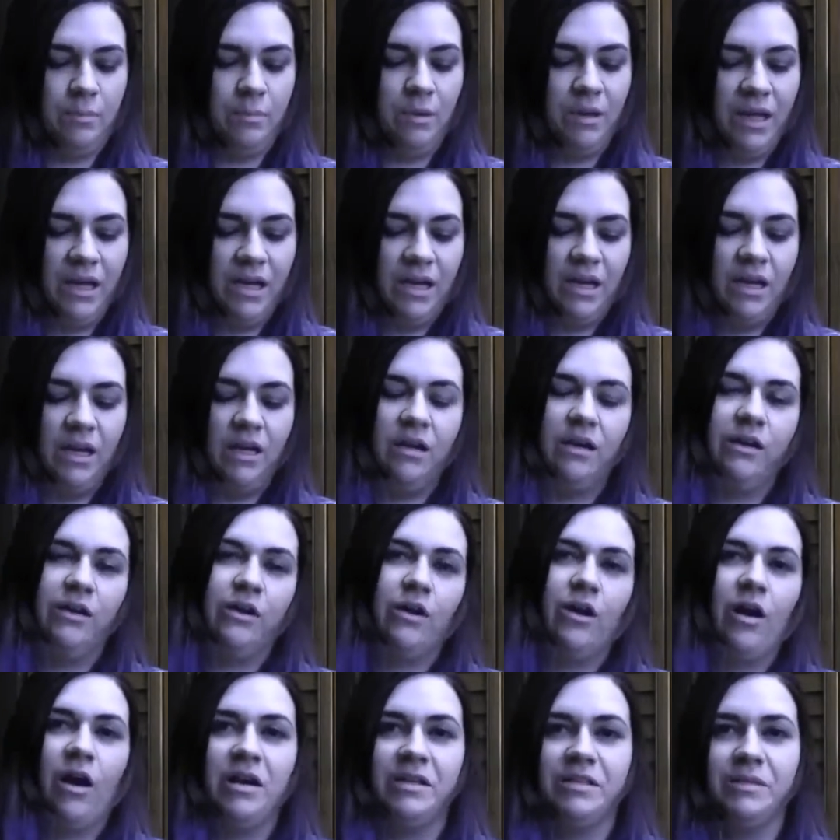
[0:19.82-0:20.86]
planning
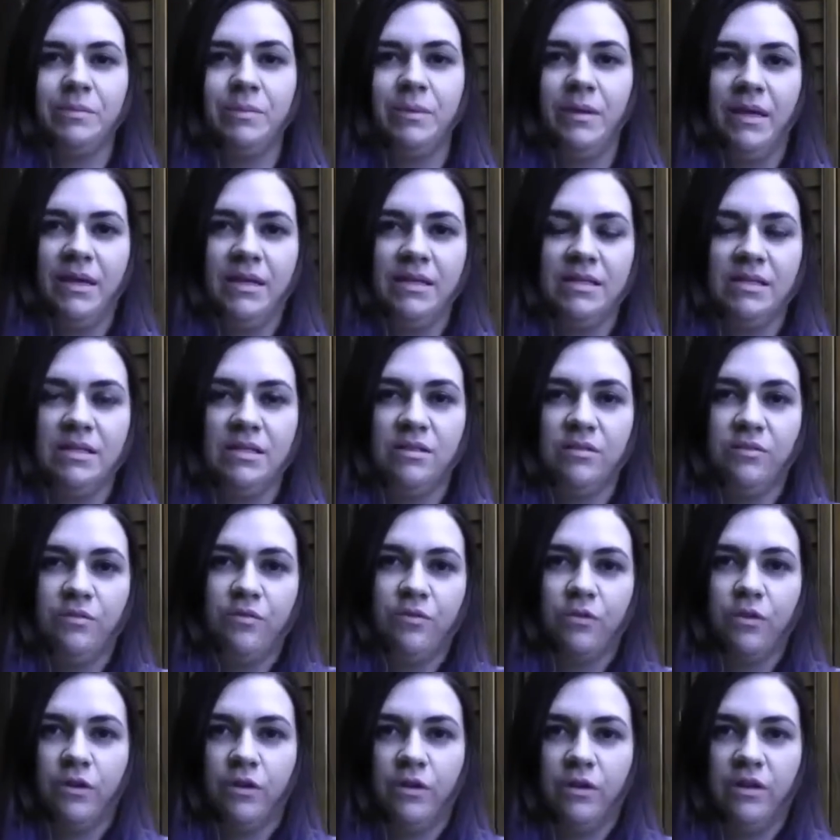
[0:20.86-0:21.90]
your cosplays
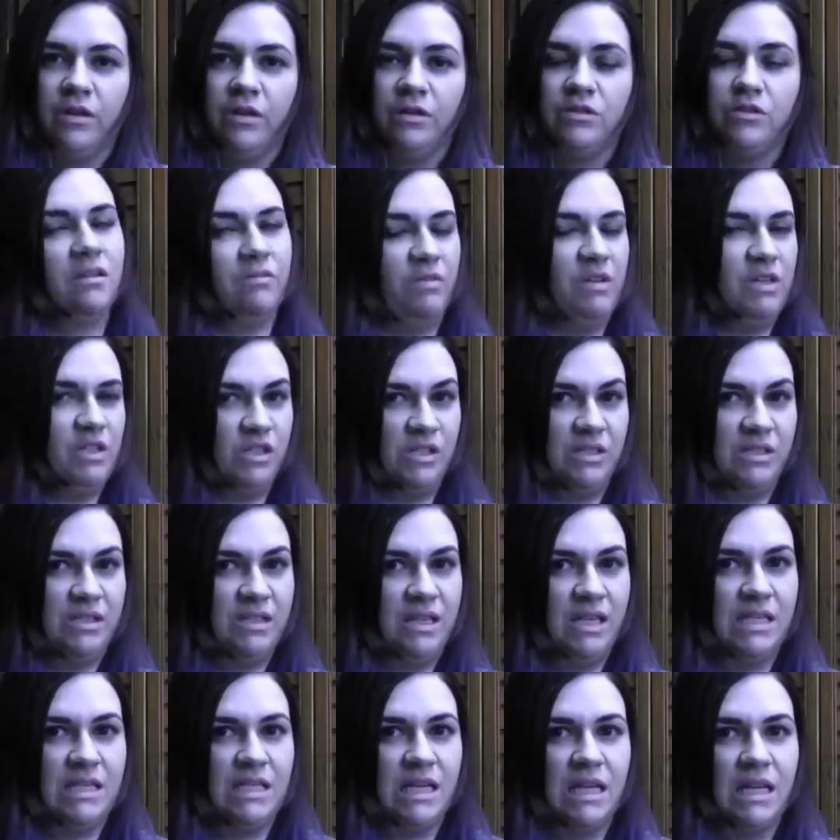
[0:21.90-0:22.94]
for the convention
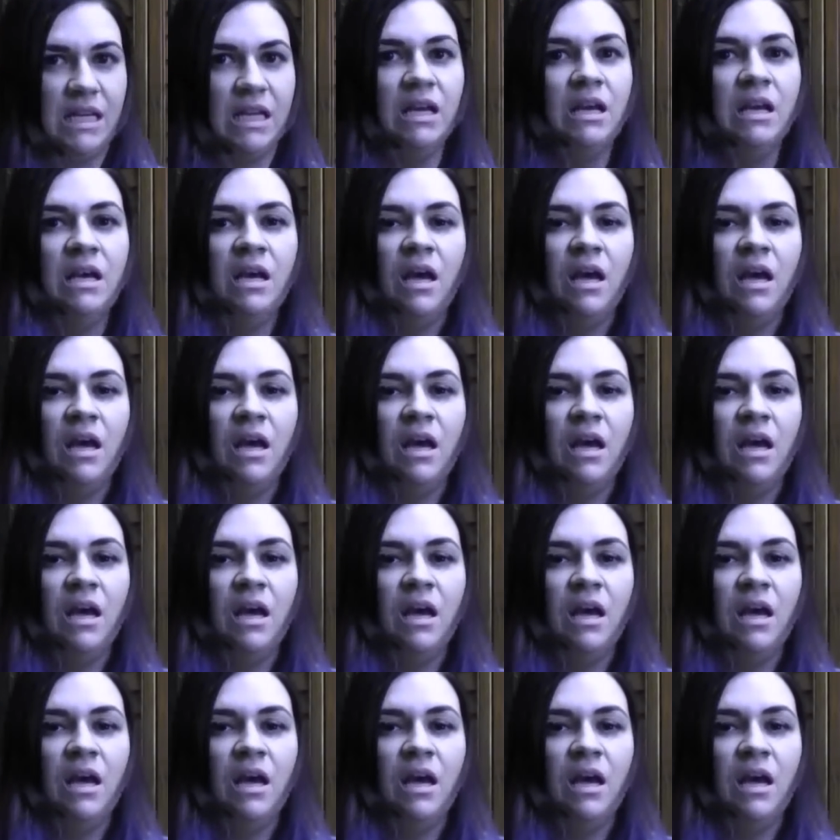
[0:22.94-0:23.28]
season.